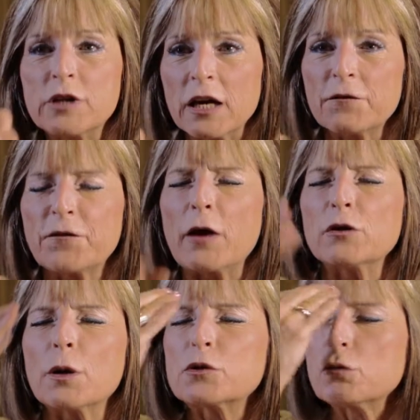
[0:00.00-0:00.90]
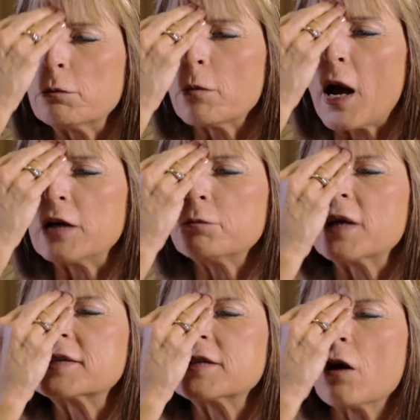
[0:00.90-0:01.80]
get fired up, to remind
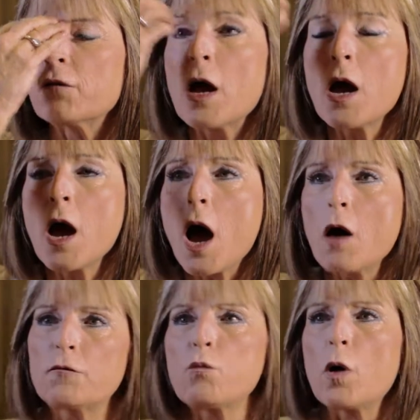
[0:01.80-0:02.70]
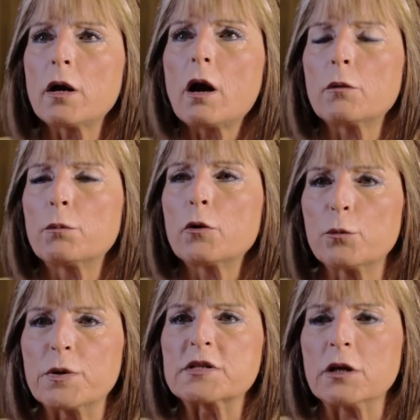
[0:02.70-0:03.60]
myself of what our
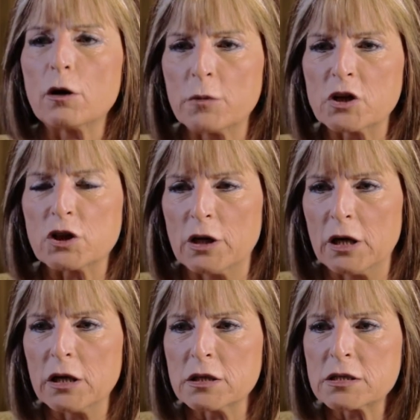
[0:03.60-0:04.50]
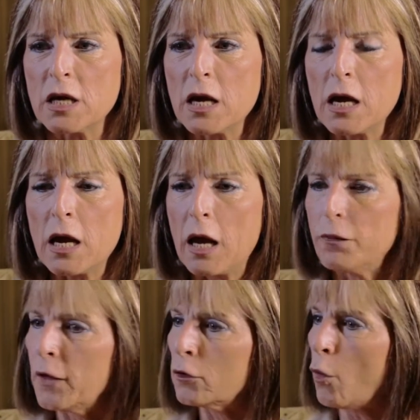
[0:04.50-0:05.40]
purpose and our mission is,
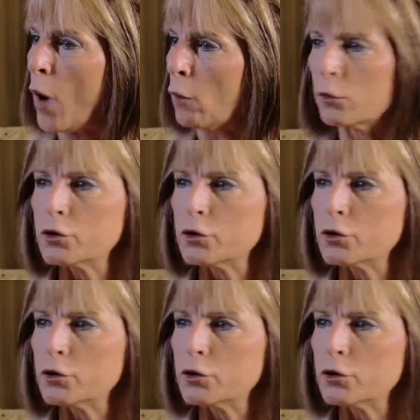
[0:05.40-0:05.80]
and then go out and